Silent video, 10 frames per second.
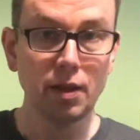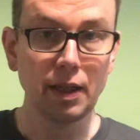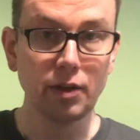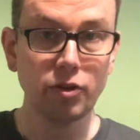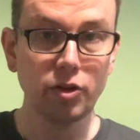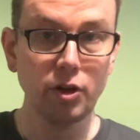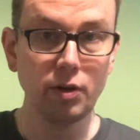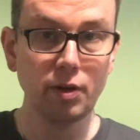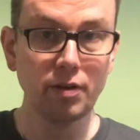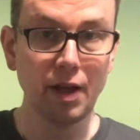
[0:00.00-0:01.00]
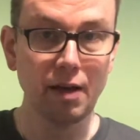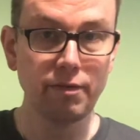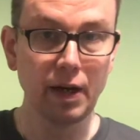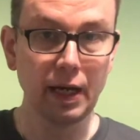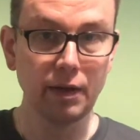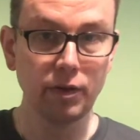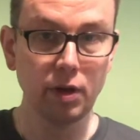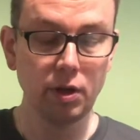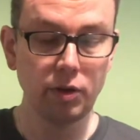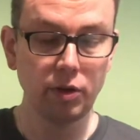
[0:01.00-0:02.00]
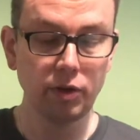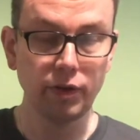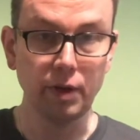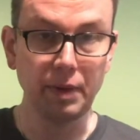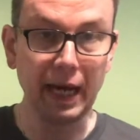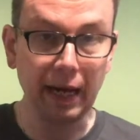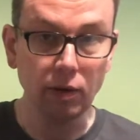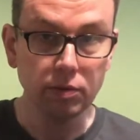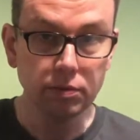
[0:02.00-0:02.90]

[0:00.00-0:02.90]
thanks to UNICEF and Lucasfilm. Now,